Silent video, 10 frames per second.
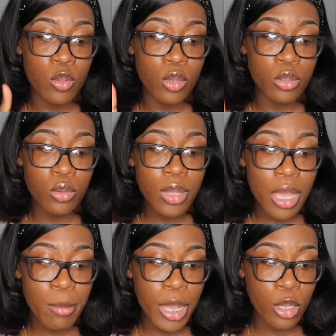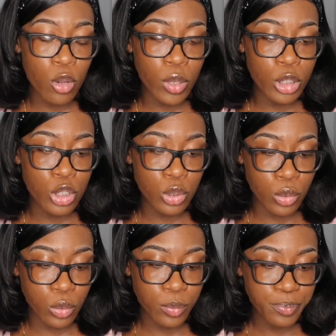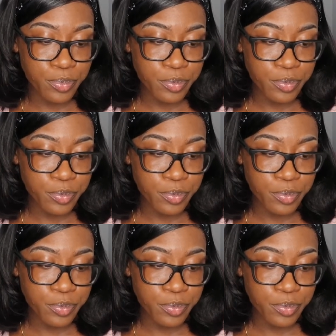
you could do that by going to